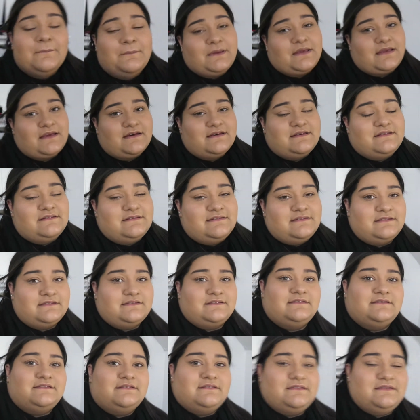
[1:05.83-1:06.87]

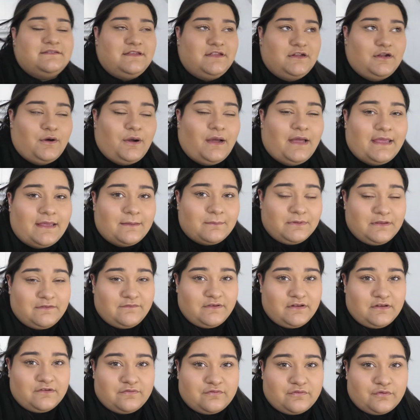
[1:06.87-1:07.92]
because, you know, I am
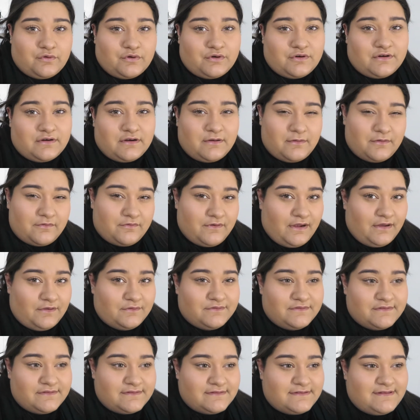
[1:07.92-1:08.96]
leaving for
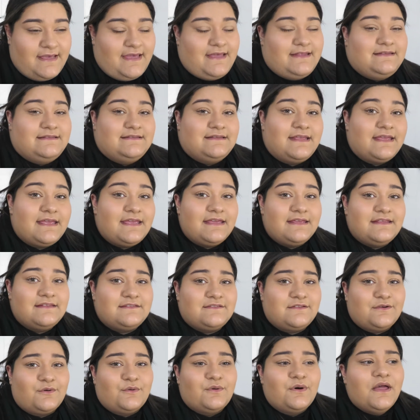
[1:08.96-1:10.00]
around 10 days,
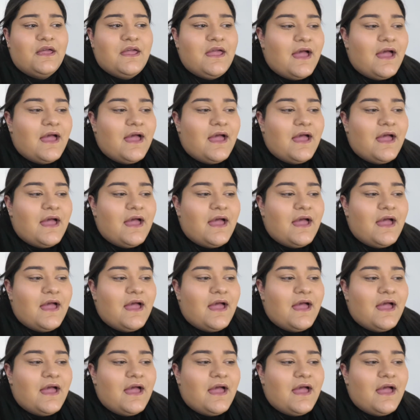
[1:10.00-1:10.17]
so